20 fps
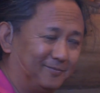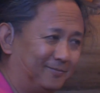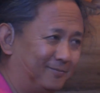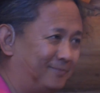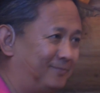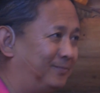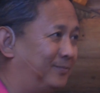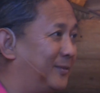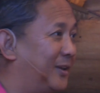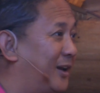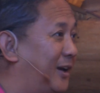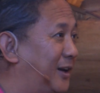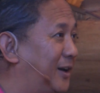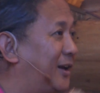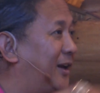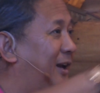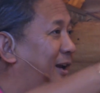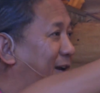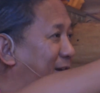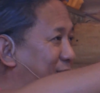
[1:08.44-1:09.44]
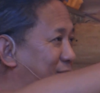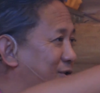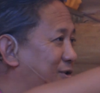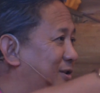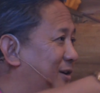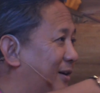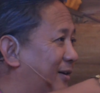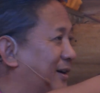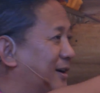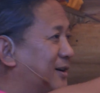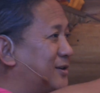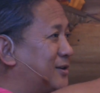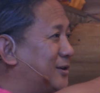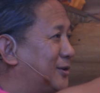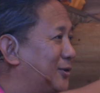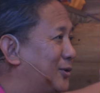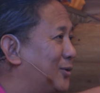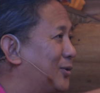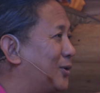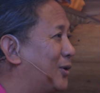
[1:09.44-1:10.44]
In each direction
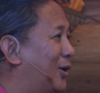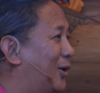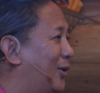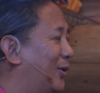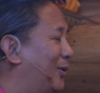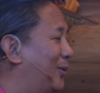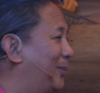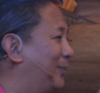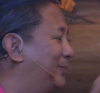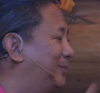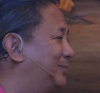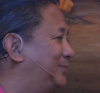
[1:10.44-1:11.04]
you go,